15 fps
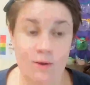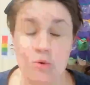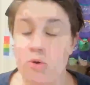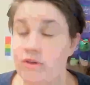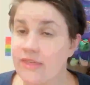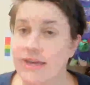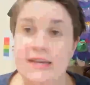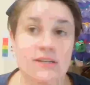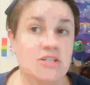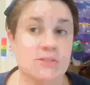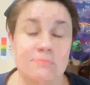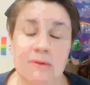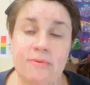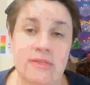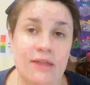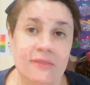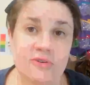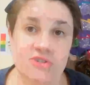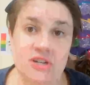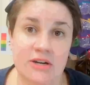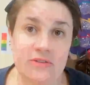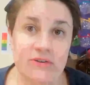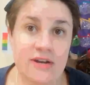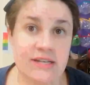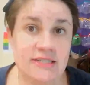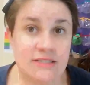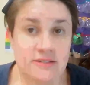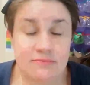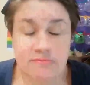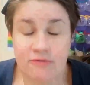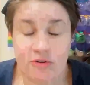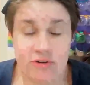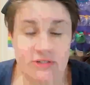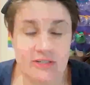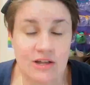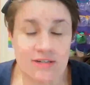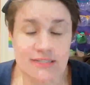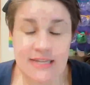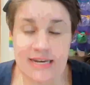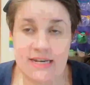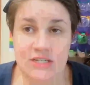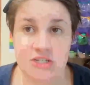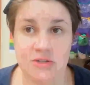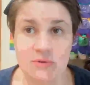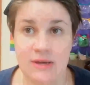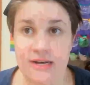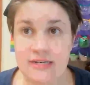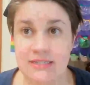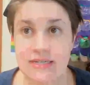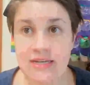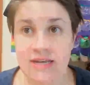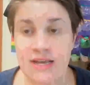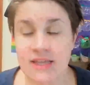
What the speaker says: Or they can just be without their chair and their desk for as long as they need to, and